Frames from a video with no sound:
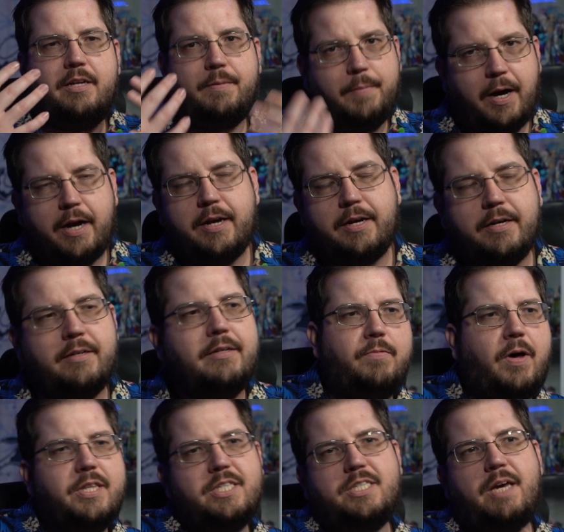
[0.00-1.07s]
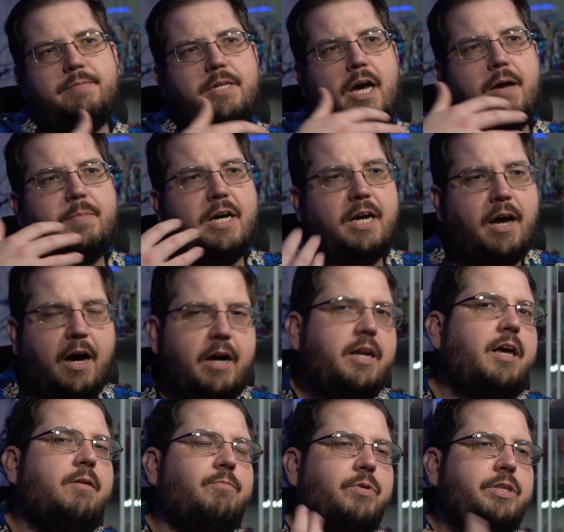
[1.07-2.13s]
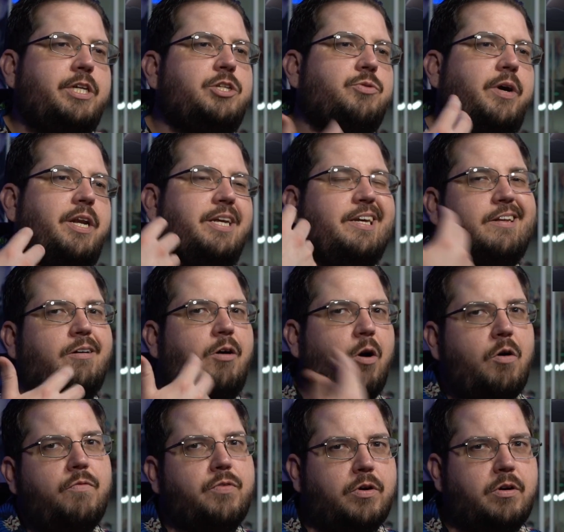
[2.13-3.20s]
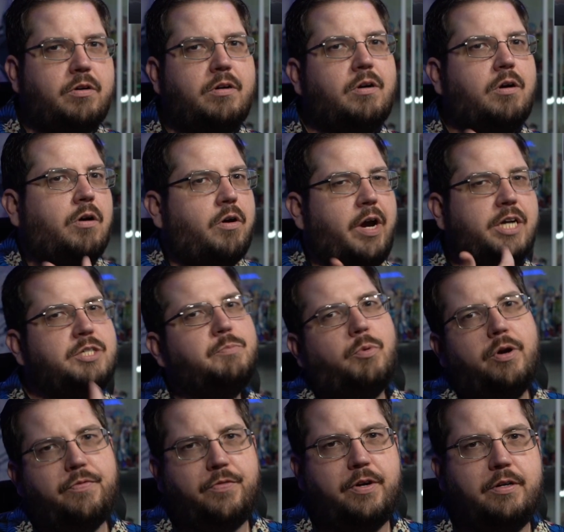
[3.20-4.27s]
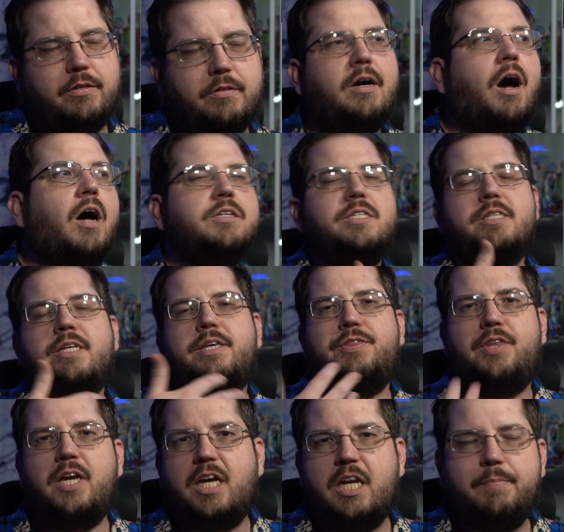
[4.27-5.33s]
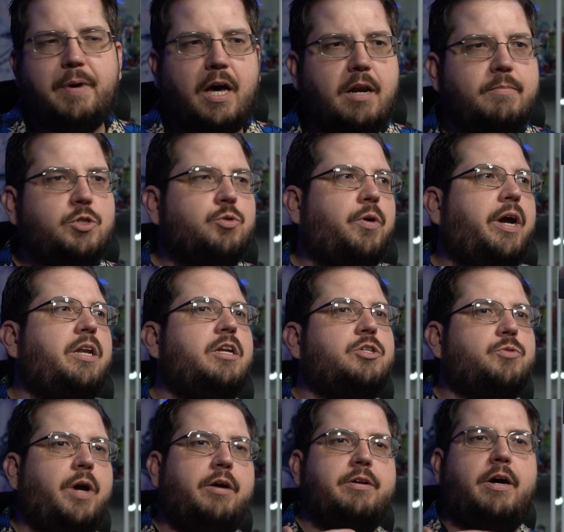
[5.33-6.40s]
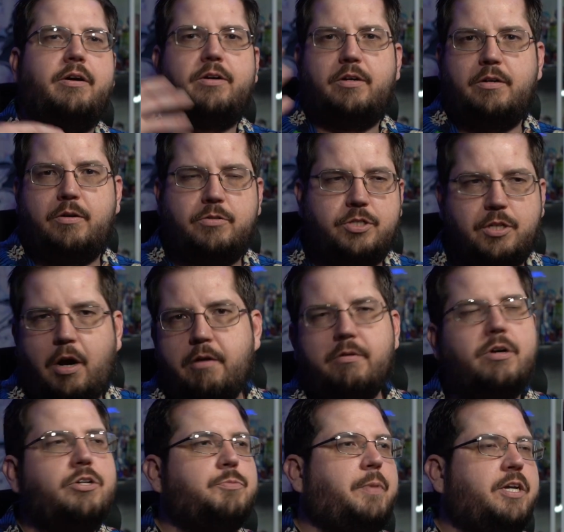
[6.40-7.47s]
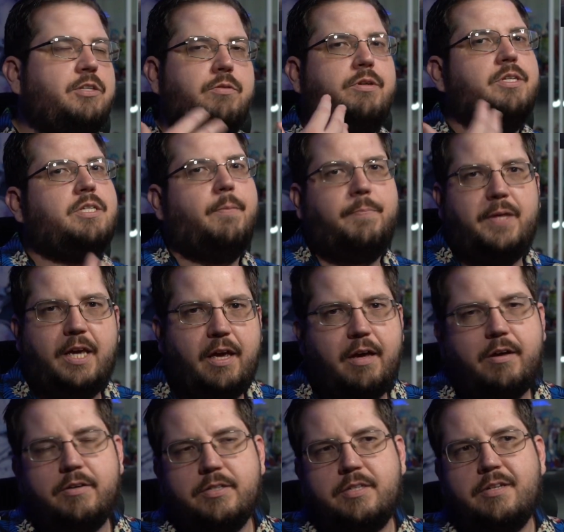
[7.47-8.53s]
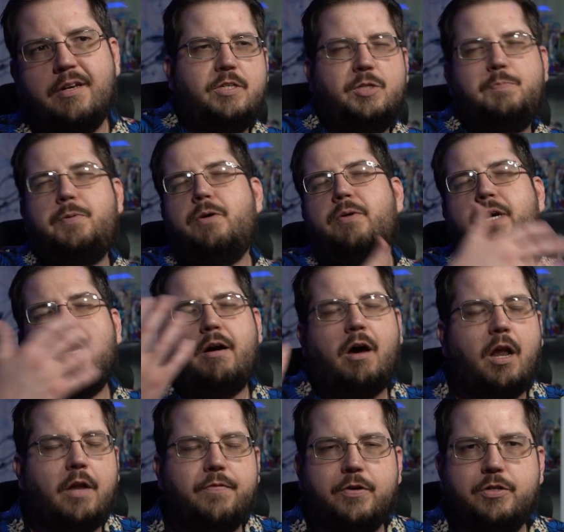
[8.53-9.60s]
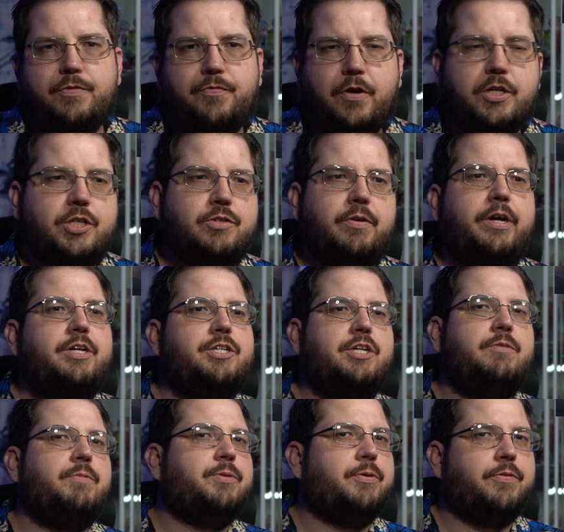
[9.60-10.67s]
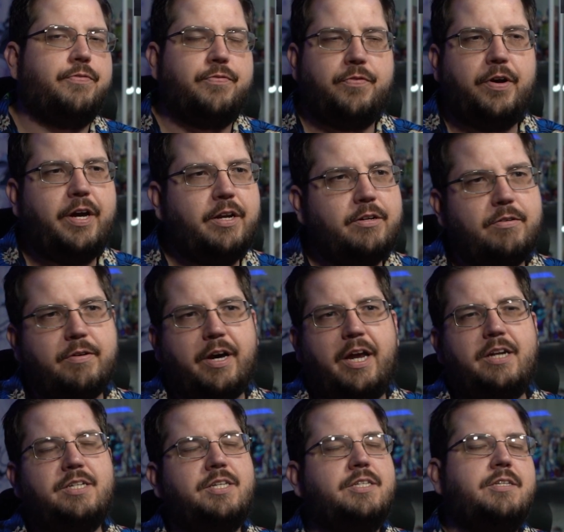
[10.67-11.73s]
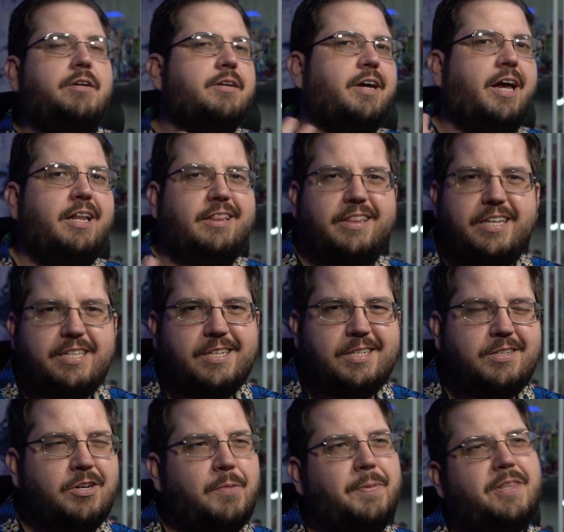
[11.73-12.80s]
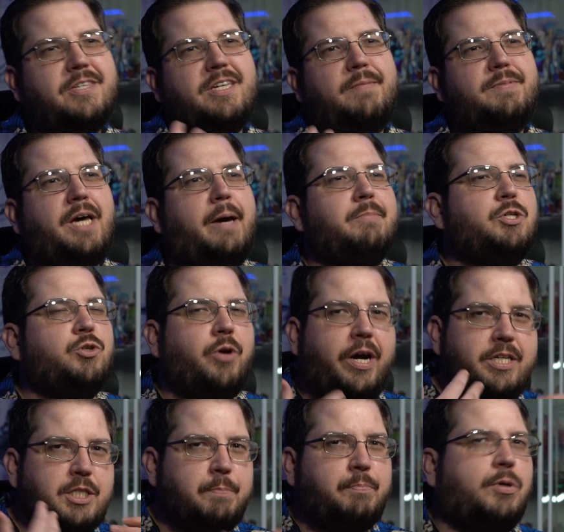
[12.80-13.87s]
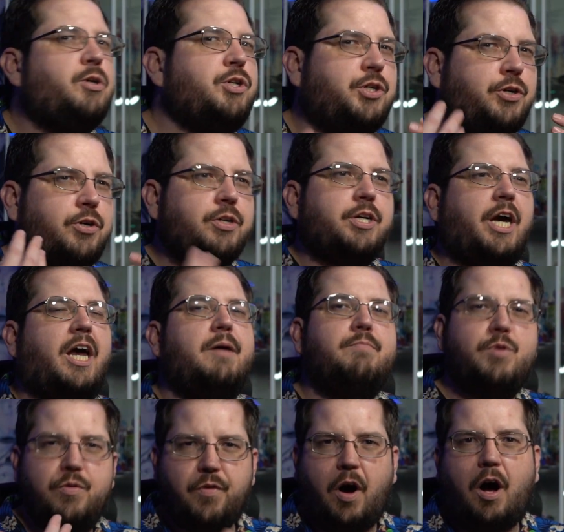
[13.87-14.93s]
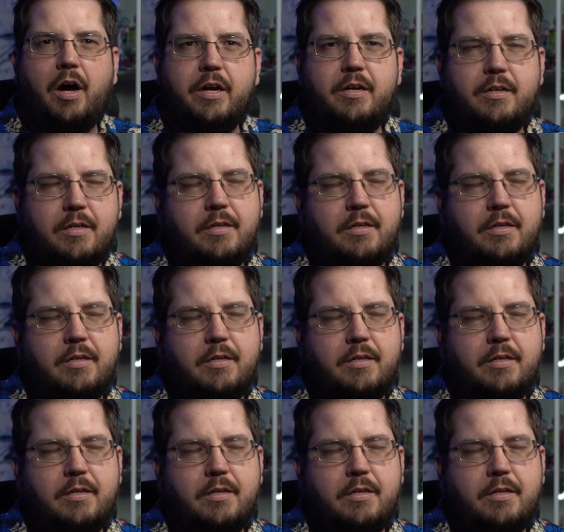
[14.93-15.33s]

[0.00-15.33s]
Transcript: Yamada, while at the same time Akane really trying to get over her ex-boyfriend, constantly thinking about him, trying to drown out her sorrows by doing something else, spewing out all of her frustration with her friend who kind of just sits there and kind of listens to it, but at the same time tries to push her to kind of move on.